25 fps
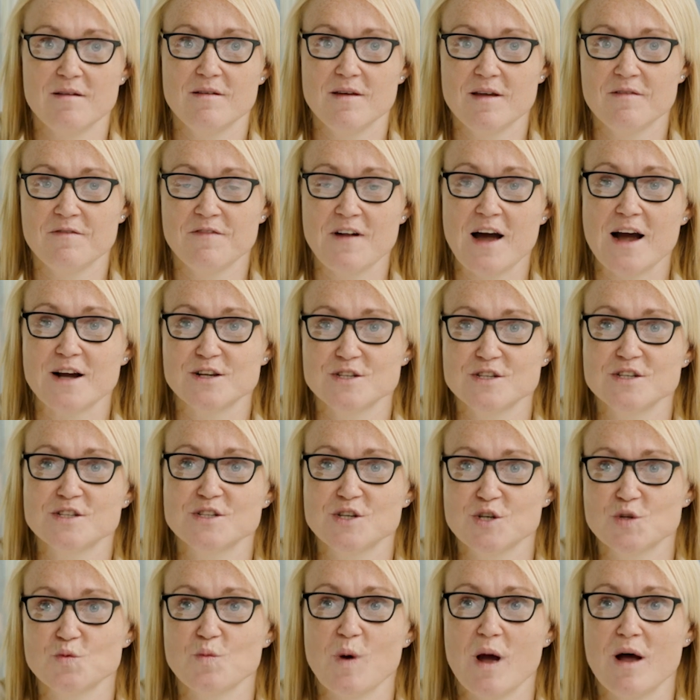factors
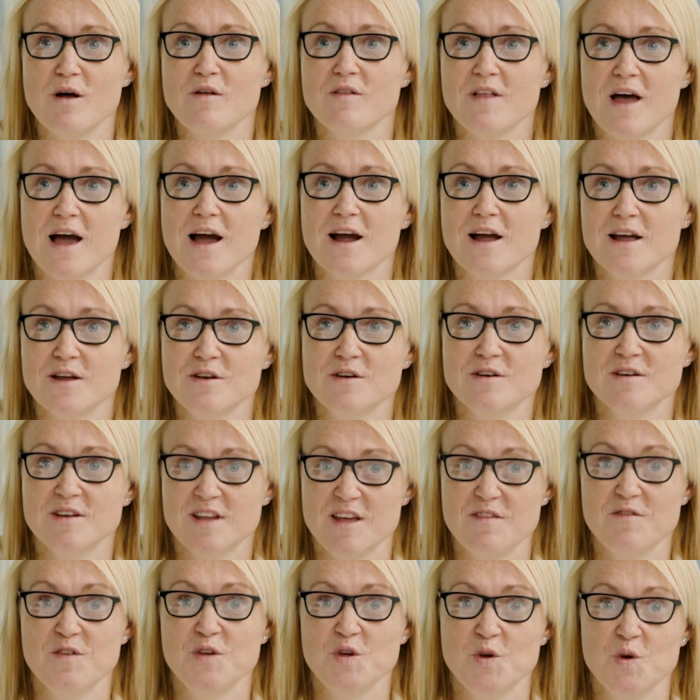as well that can
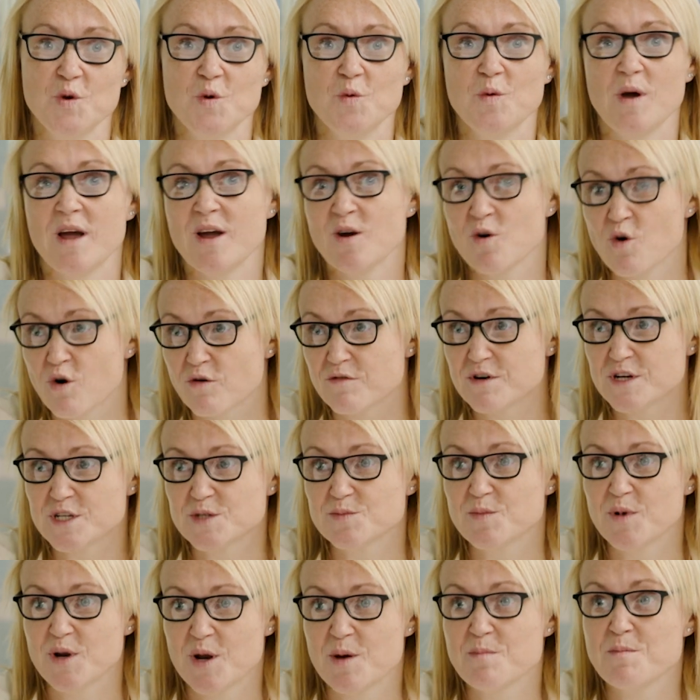give you
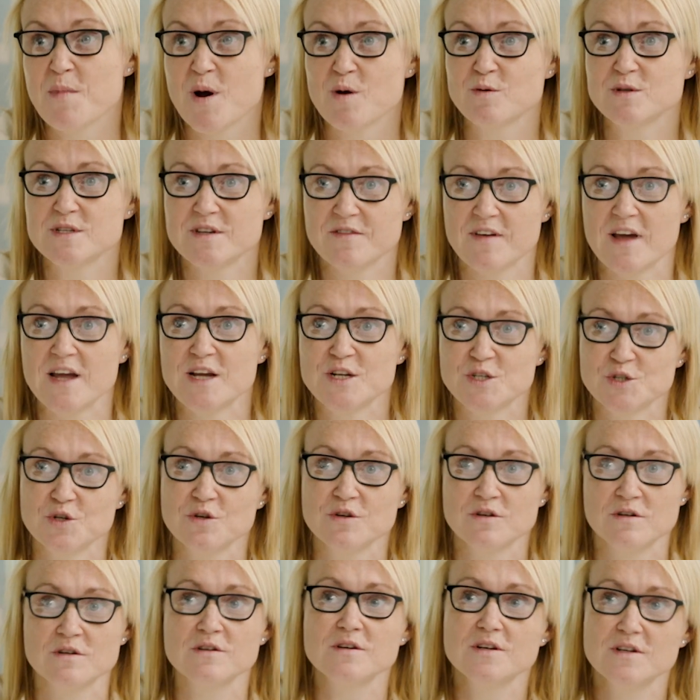encouragement and
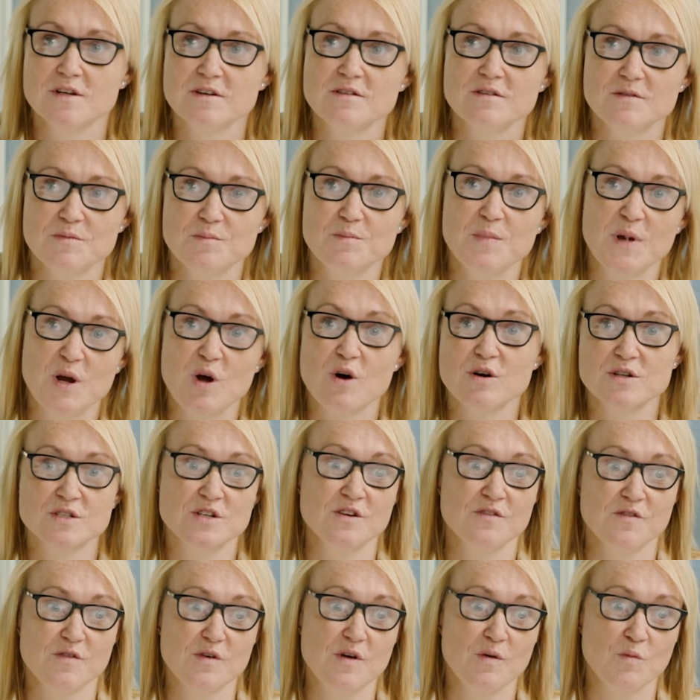motivation because
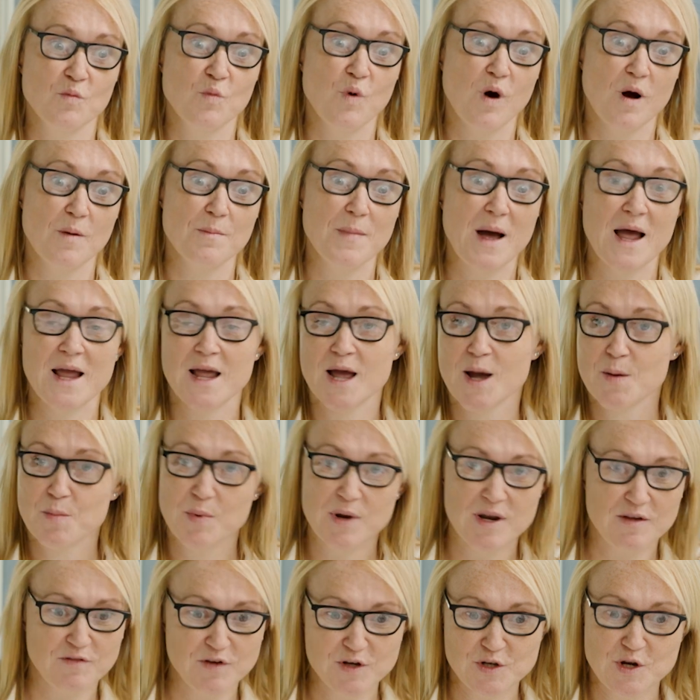of what might
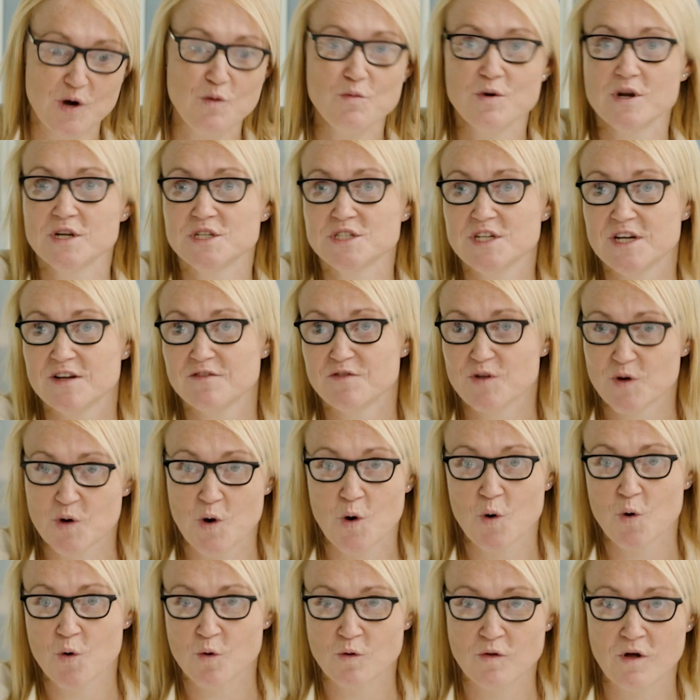happen if you don't achieve the
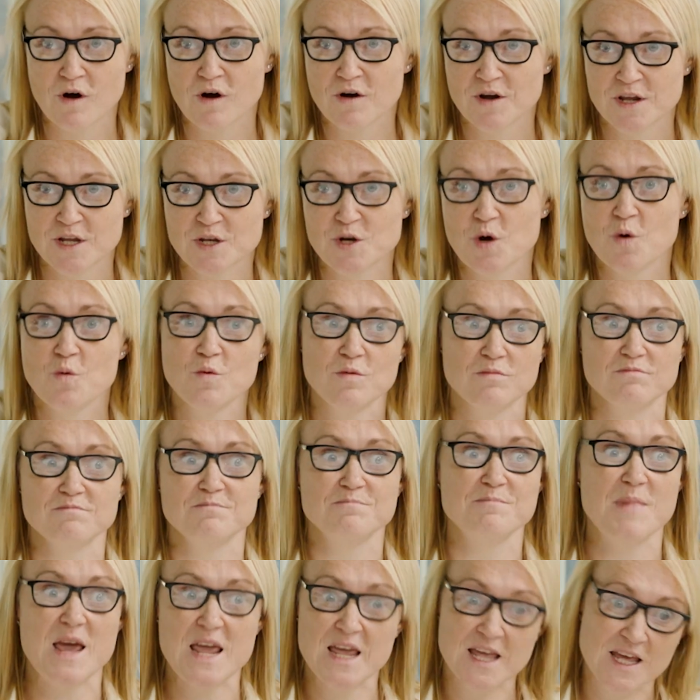goal or you don't
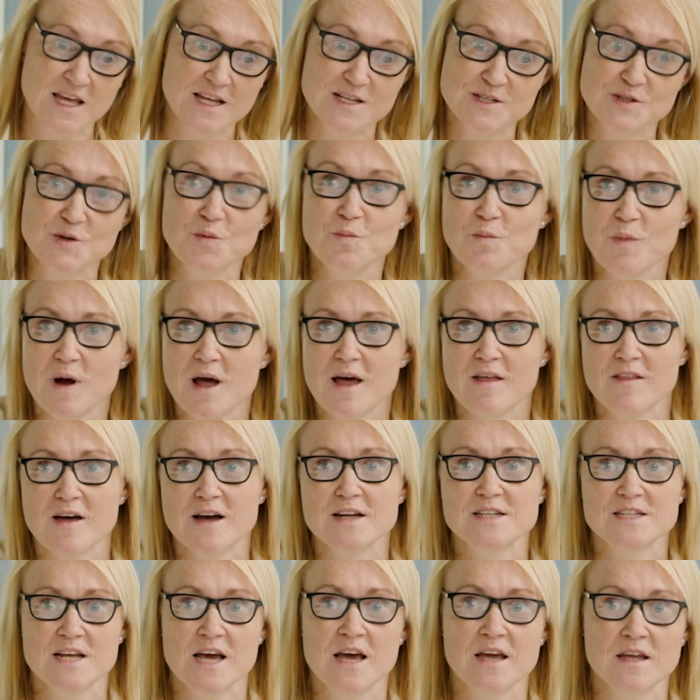make it somewhere
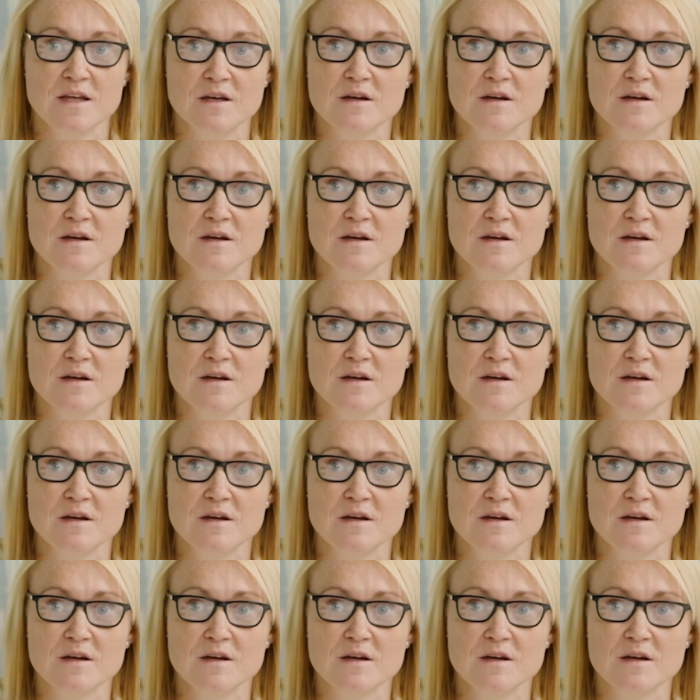that day.